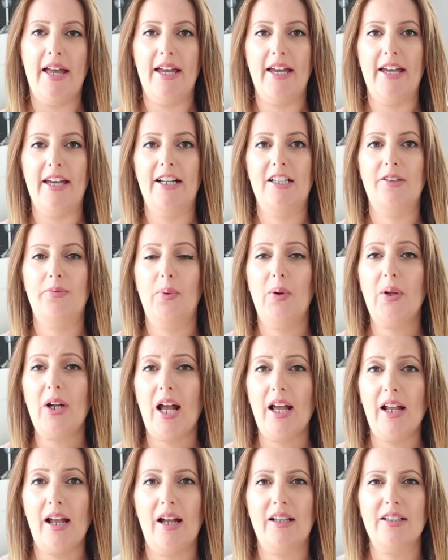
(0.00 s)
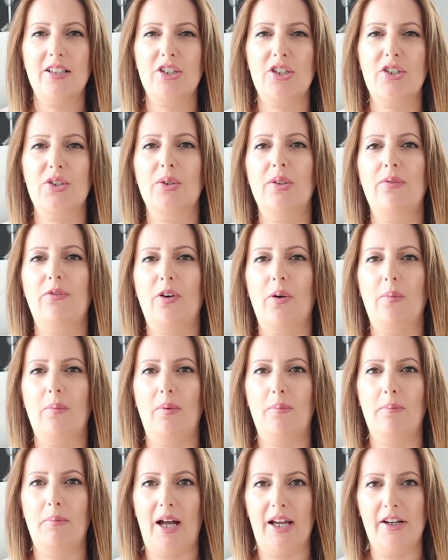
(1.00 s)
And what I understood
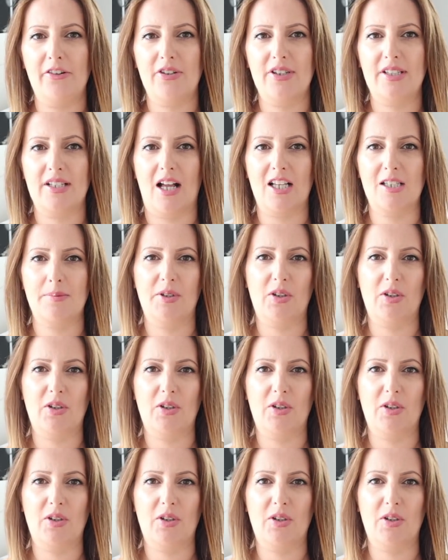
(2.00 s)
from my results,